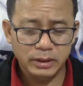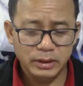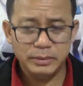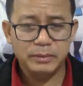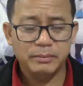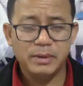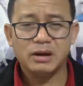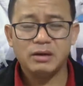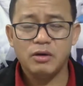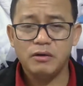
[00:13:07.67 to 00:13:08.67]
become
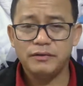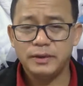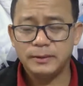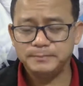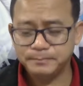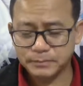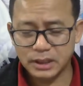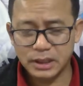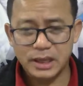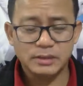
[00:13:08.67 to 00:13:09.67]
part of the
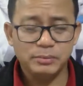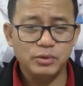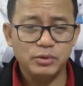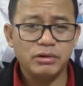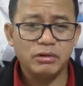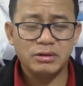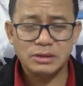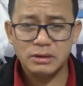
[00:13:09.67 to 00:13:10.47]
as a viewer or